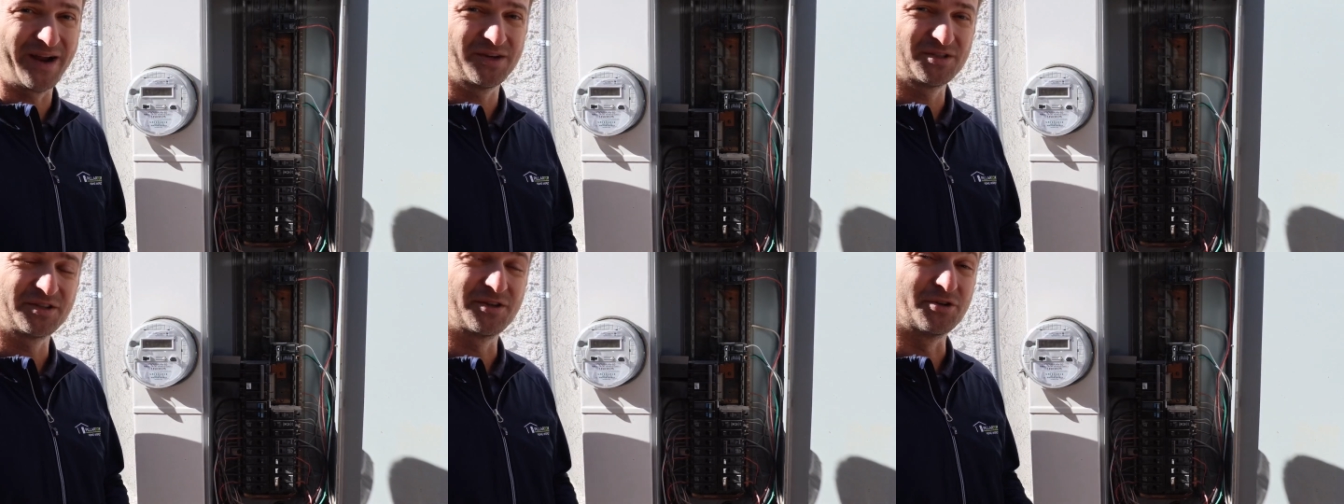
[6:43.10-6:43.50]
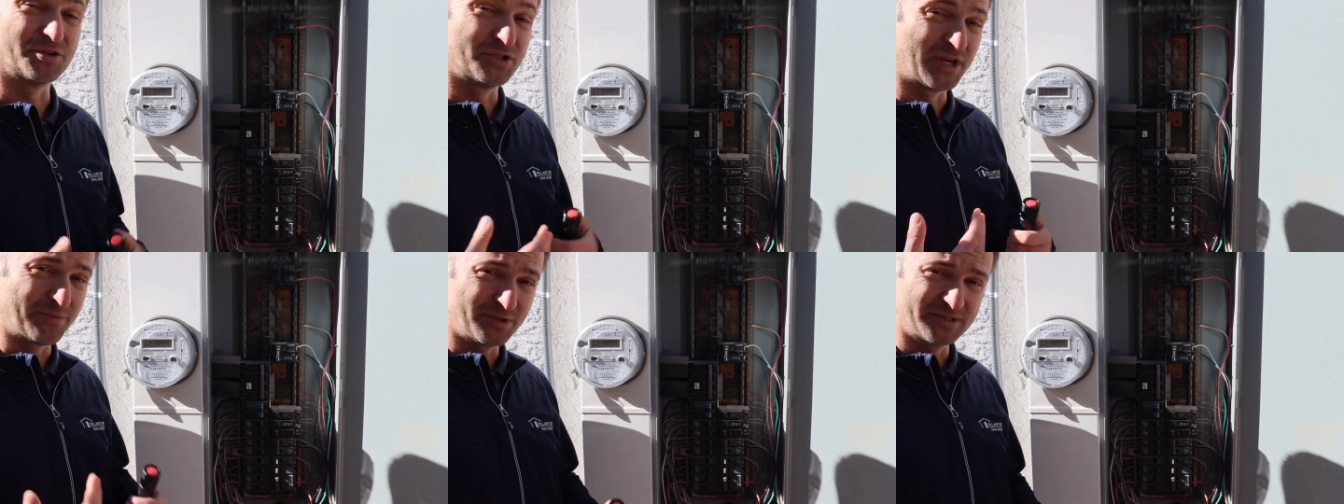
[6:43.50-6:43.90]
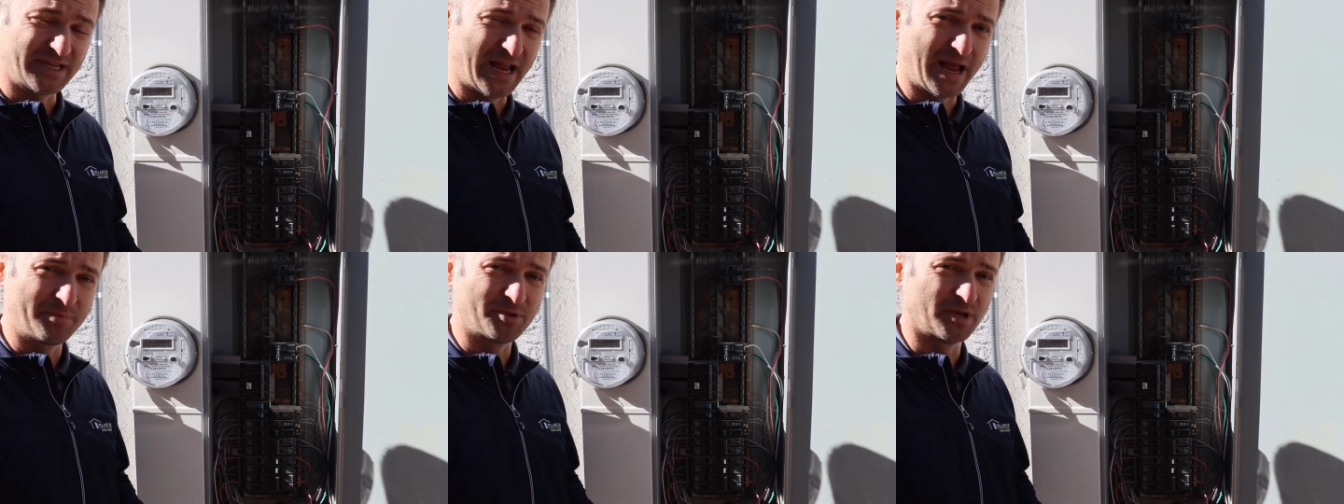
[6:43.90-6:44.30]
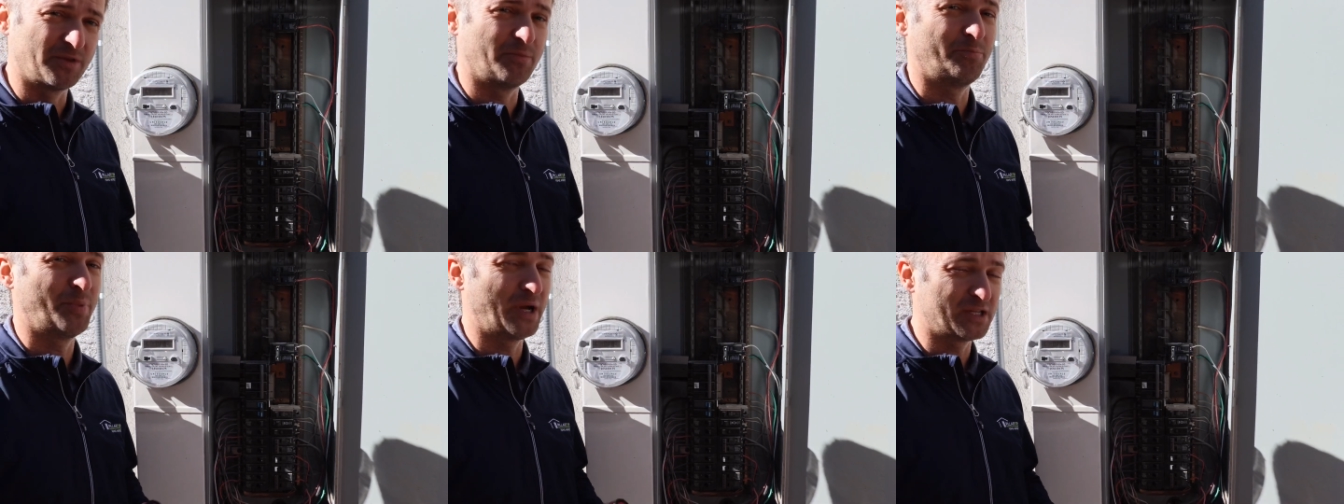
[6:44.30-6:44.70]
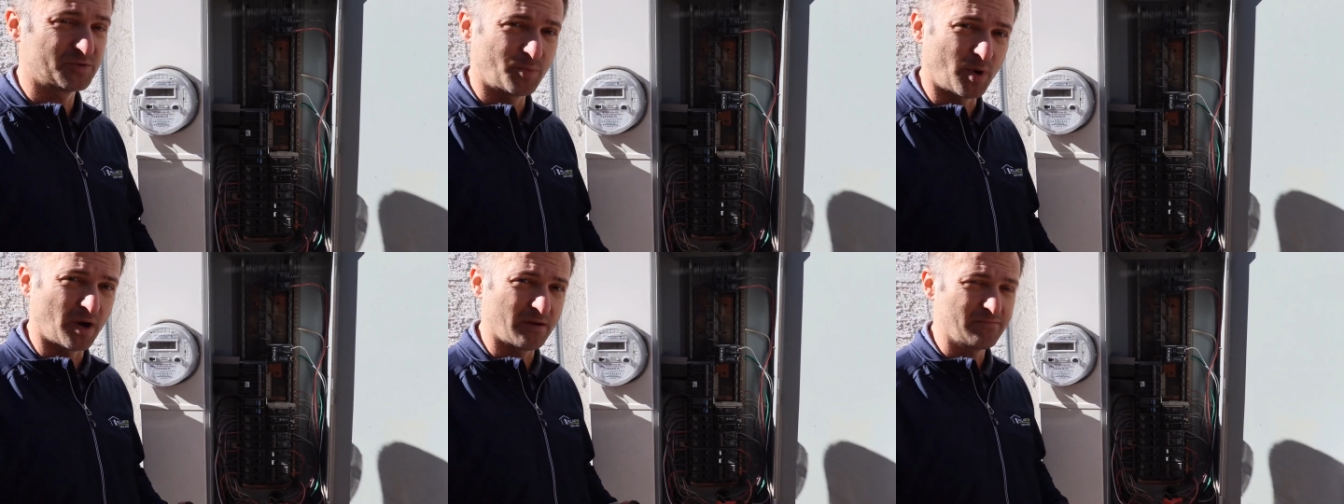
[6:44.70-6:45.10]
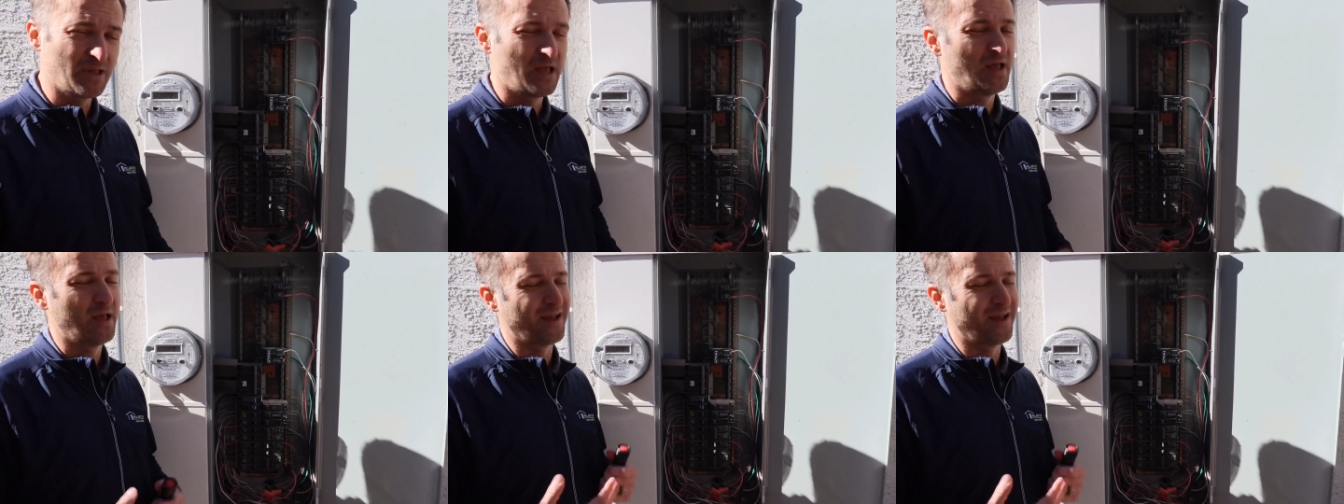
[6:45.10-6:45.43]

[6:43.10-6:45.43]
wires that are double tapped on the bus bar.